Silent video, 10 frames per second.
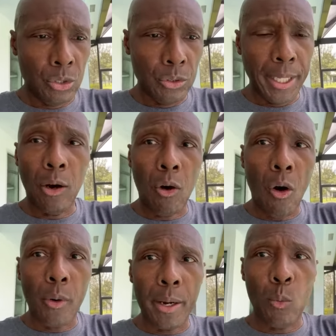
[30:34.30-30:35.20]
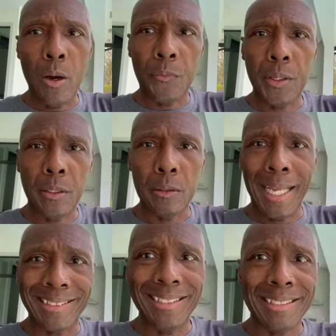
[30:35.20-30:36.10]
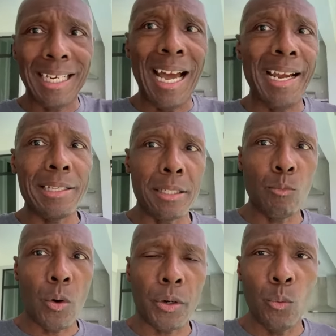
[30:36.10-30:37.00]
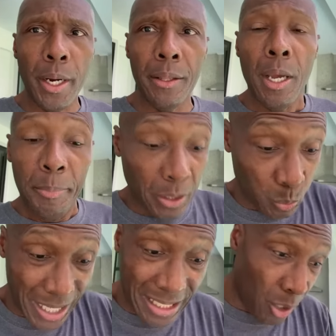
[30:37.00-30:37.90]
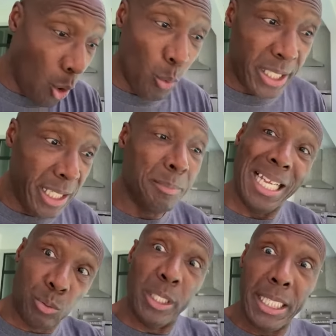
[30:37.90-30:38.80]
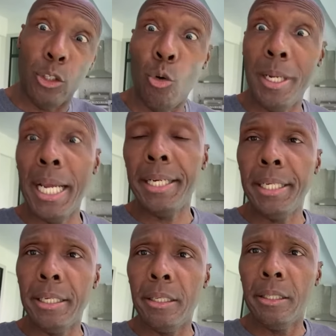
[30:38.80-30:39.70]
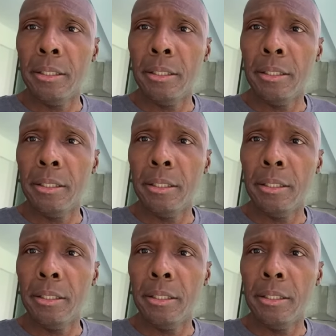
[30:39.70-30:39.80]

that are already wealthy, like these clients I'm working with. Because when I talked with them, that's what they told me they did.